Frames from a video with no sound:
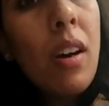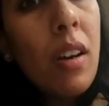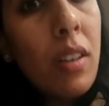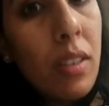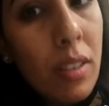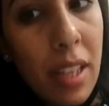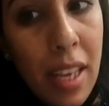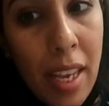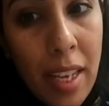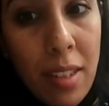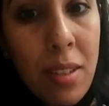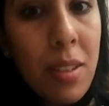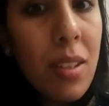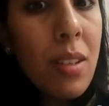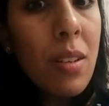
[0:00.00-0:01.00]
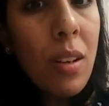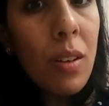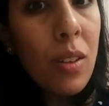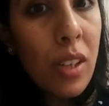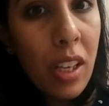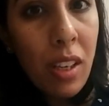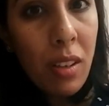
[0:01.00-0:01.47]
the instant
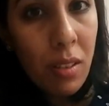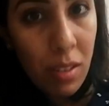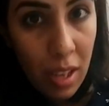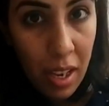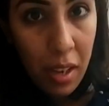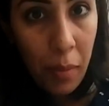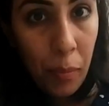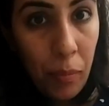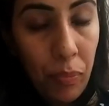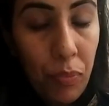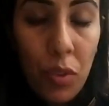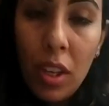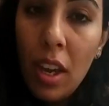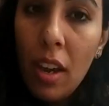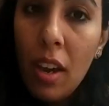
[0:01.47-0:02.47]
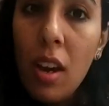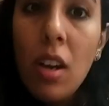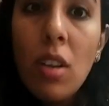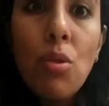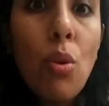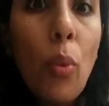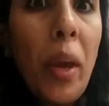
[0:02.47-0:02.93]
learning thing. Okay,
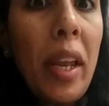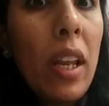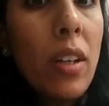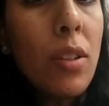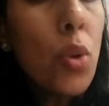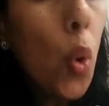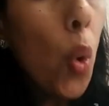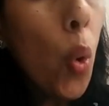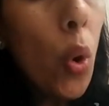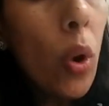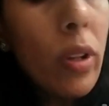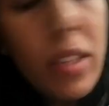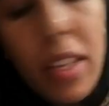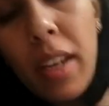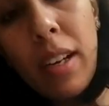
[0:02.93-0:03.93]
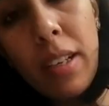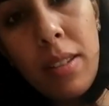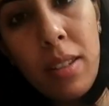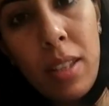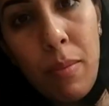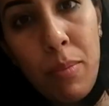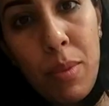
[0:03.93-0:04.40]
so we learned all the
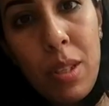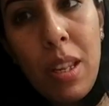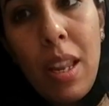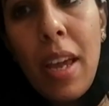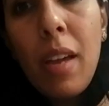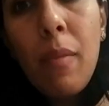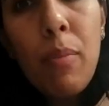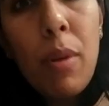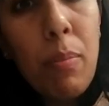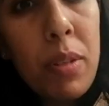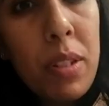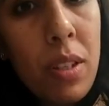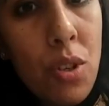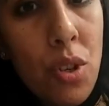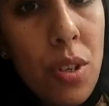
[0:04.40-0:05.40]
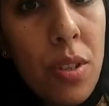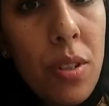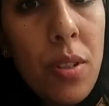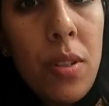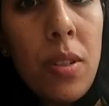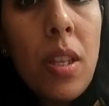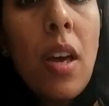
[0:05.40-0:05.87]
concepts like
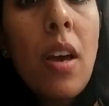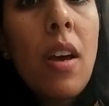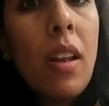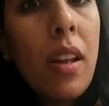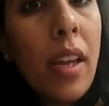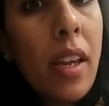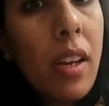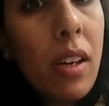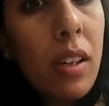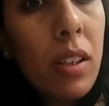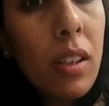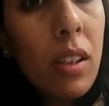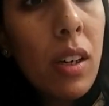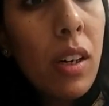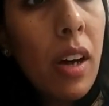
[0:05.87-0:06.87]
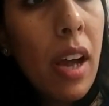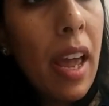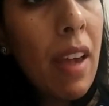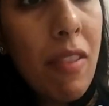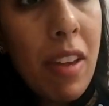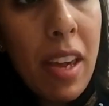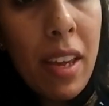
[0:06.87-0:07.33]
prepositions, like
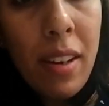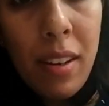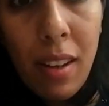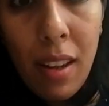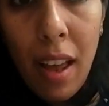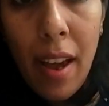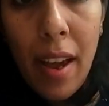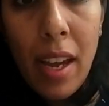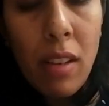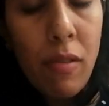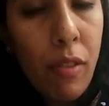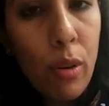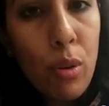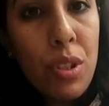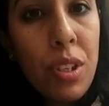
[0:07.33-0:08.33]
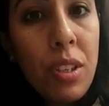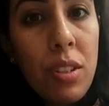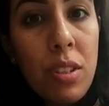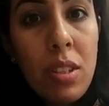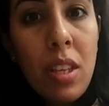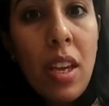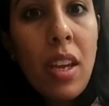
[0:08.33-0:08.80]
heavy and light, float and
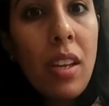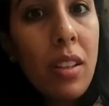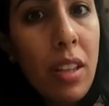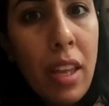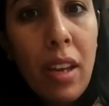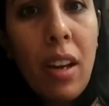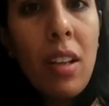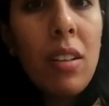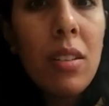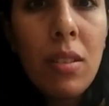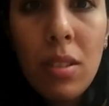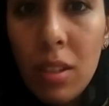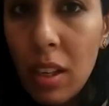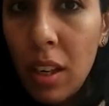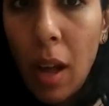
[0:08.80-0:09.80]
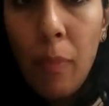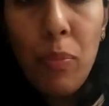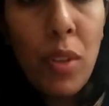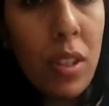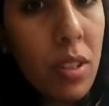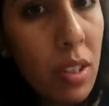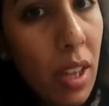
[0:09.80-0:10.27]
sing, the colors, the
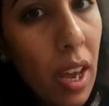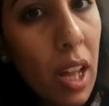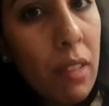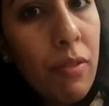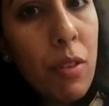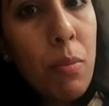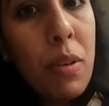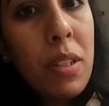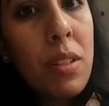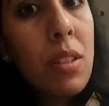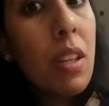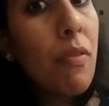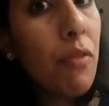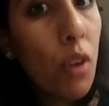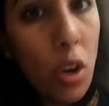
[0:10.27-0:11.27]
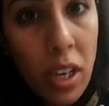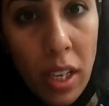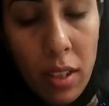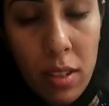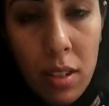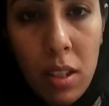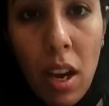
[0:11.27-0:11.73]
numbers, the alphabets, the
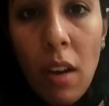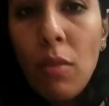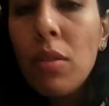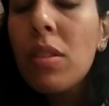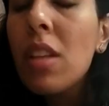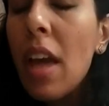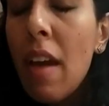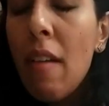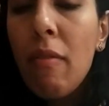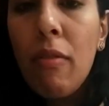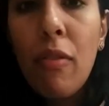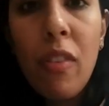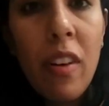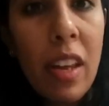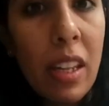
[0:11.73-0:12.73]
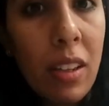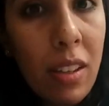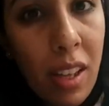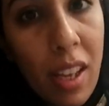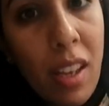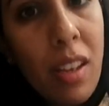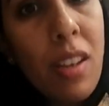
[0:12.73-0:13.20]
phonic sounds,
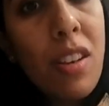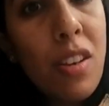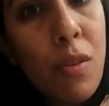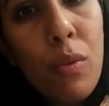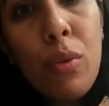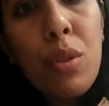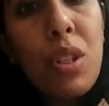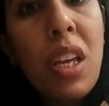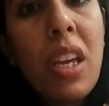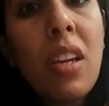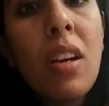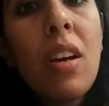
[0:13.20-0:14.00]
everything using